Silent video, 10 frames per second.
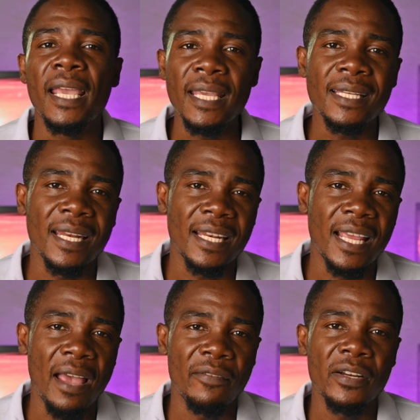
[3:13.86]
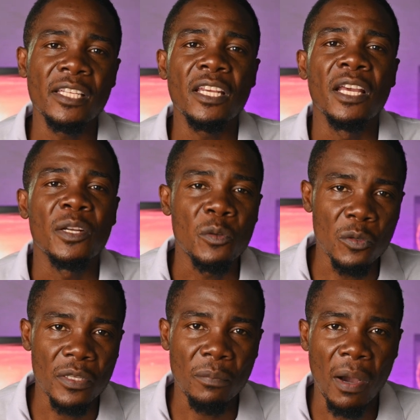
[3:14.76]
internet coverage
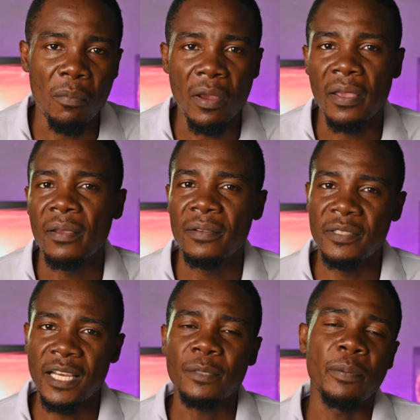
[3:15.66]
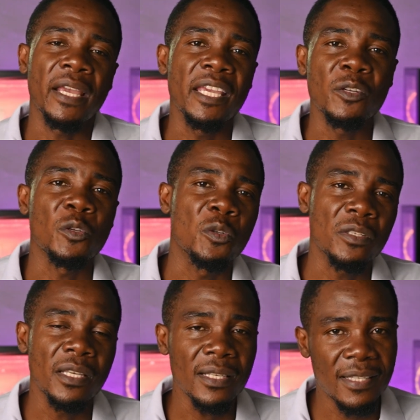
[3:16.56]
to Zimbabwe just by
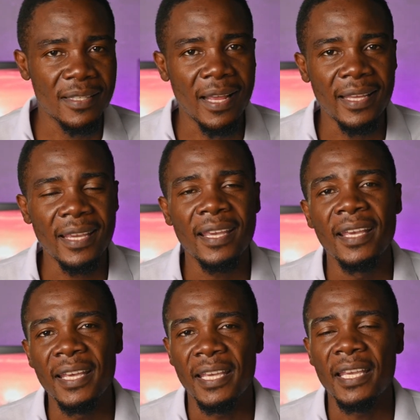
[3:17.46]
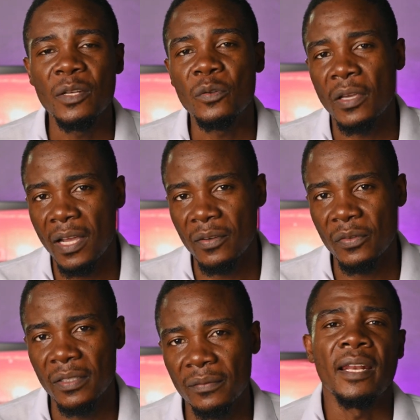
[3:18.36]
introducing Starlink into the
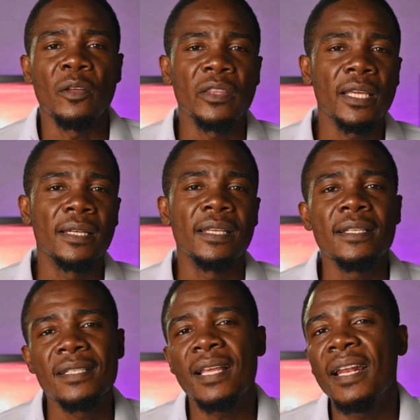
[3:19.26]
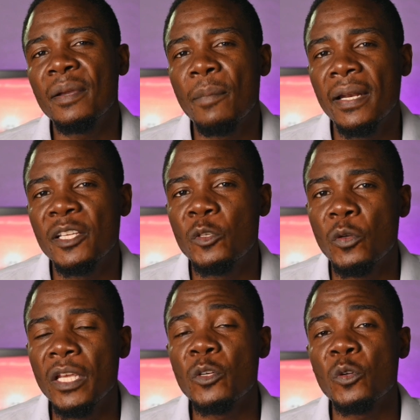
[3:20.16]
country. Now, thirdly, Starlink managed
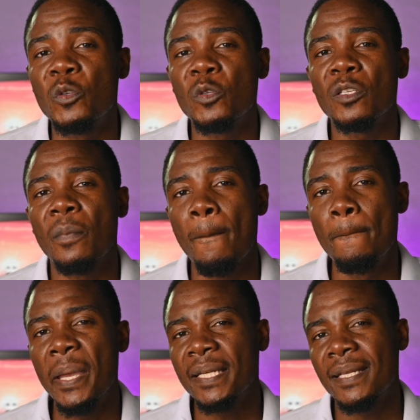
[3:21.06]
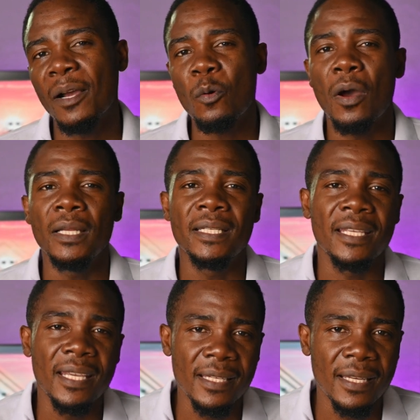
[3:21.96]
to introduce better
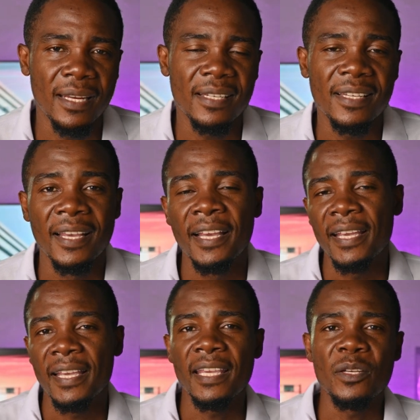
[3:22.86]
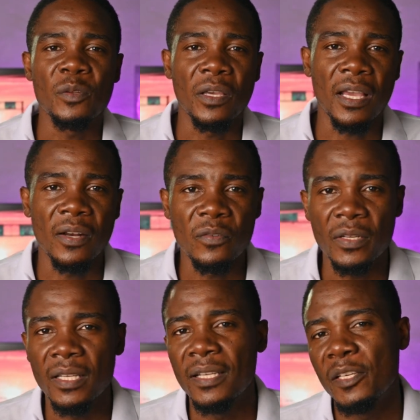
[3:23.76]
quality internet into the
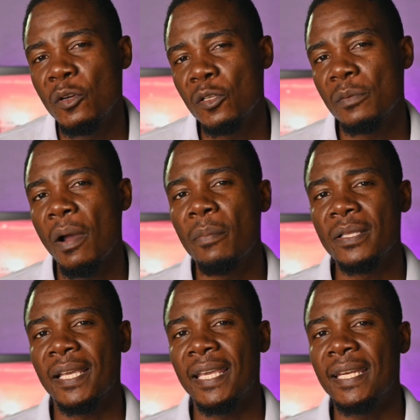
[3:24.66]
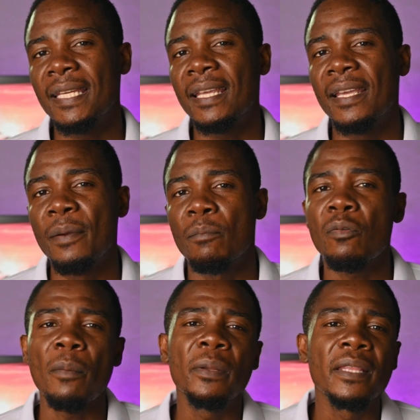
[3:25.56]
country. You know, Zimbabweans are getting
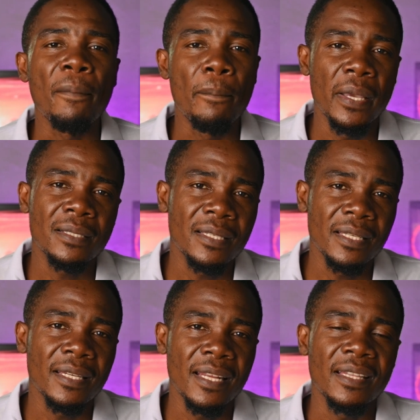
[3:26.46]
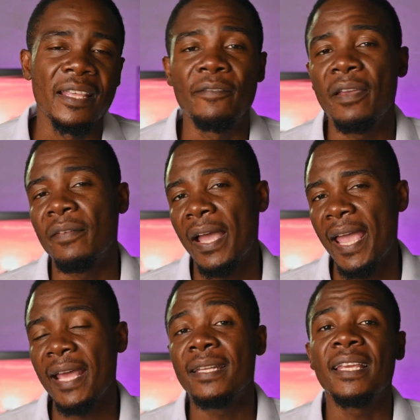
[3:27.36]
probably the best internet they've ever
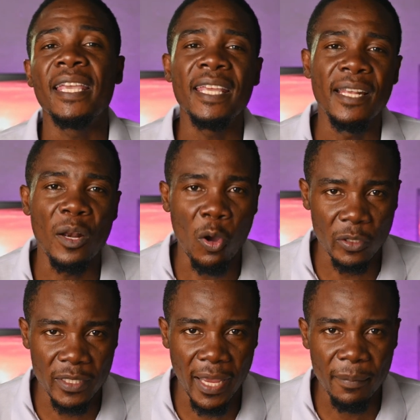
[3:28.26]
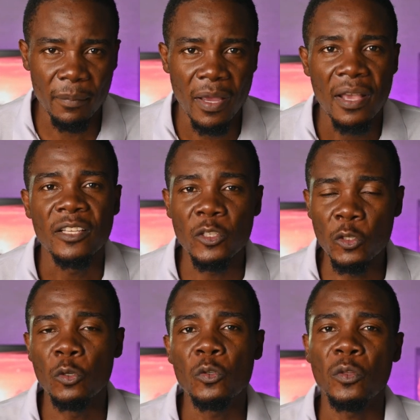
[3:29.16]
had in a long time
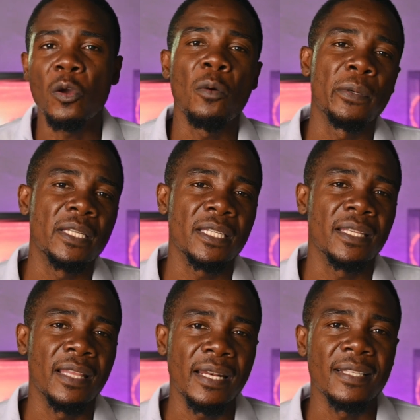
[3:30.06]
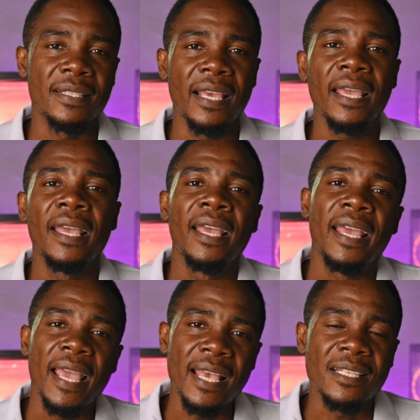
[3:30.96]
due to the competition that is there
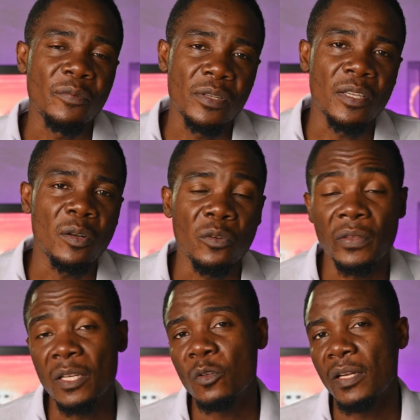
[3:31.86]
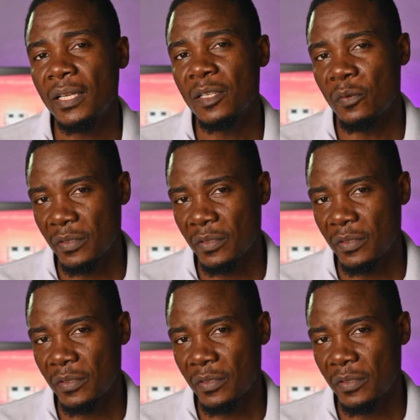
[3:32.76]
as a result of the introduction of